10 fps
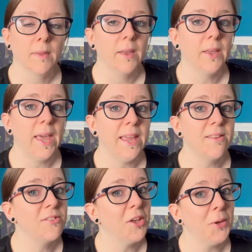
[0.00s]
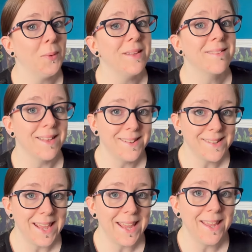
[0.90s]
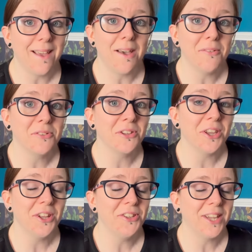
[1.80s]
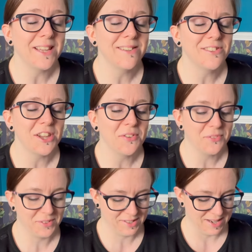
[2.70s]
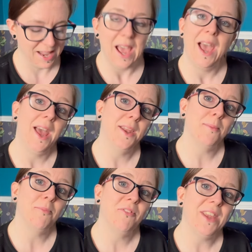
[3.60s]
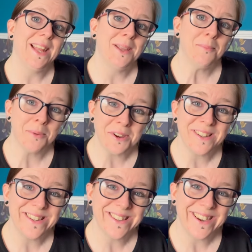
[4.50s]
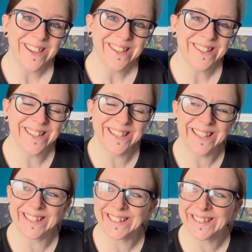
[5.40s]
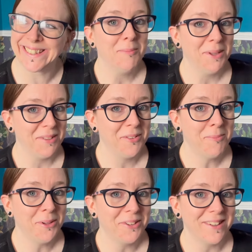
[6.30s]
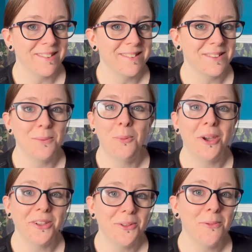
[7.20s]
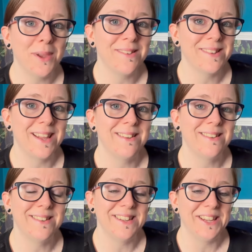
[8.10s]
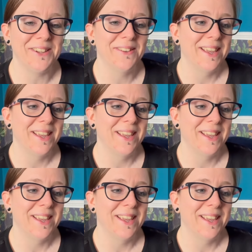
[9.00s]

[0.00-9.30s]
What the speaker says: Okay, so it's a day after a night shift and I'm feeling pretty tired. But if I'm honest, what I always tend to do